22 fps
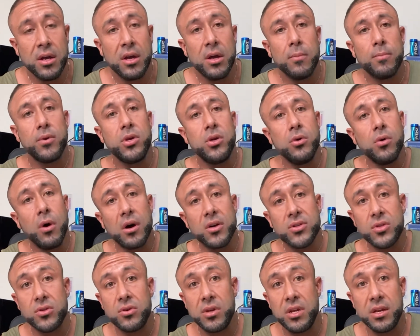but you
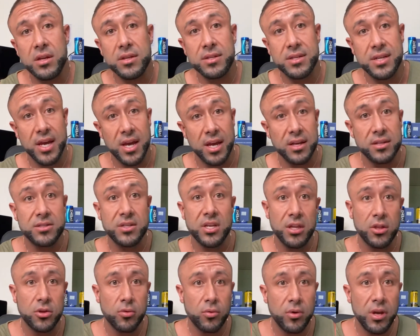also need to take
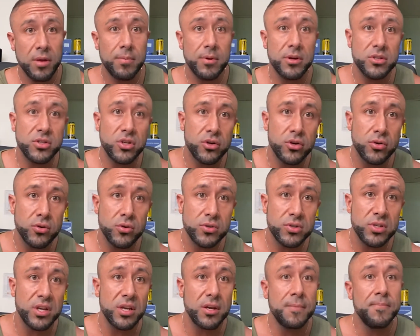T3 because you're
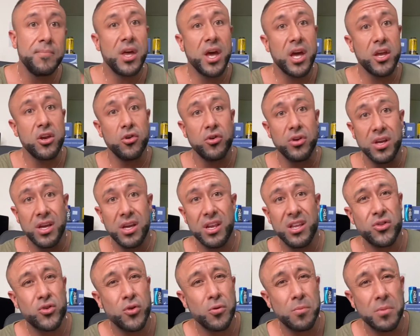using and you're eating
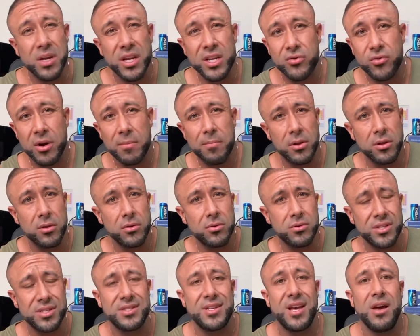too many trenbolone
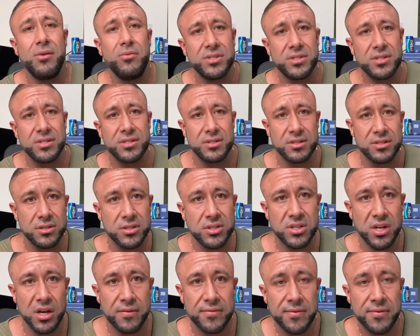sandwiches and
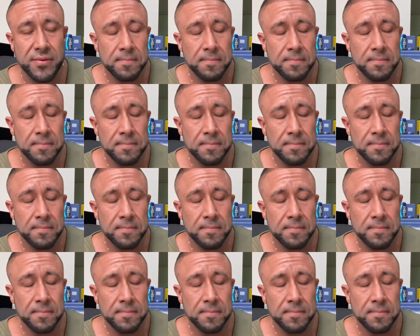stuff.